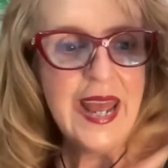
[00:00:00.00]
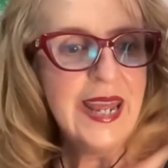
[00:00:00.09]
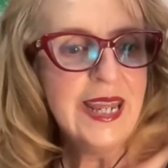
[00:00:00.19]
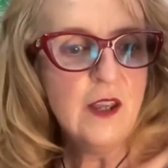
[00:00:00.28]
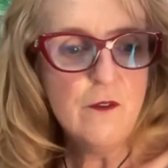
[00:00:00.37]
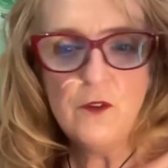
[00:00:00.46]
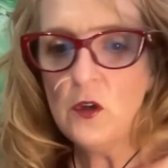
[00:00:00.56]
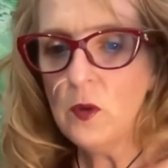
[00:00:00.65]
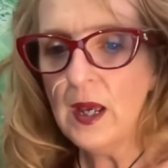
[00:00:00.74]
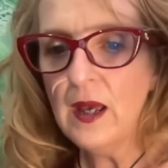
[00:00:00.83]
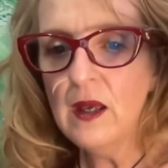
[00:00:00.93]
If you
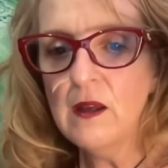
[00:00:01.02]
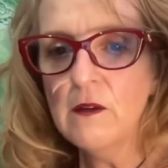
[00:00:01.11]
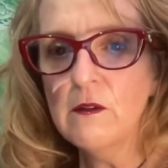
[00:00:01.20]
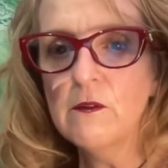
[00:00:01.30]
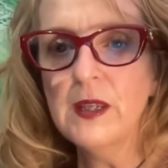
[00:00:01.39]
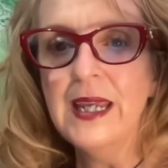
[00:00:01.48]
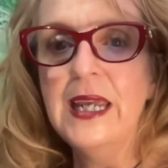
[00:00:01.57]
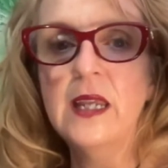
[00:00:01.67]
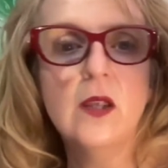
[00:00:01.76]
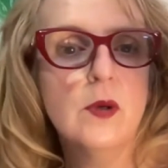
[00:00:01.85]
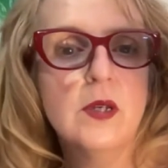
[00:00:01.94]
have any
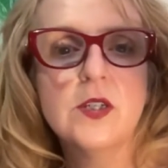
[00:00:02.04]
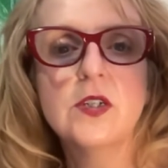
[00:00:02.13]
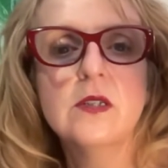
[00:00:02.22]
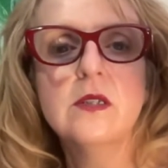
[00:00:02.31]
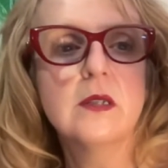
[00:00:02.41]
questions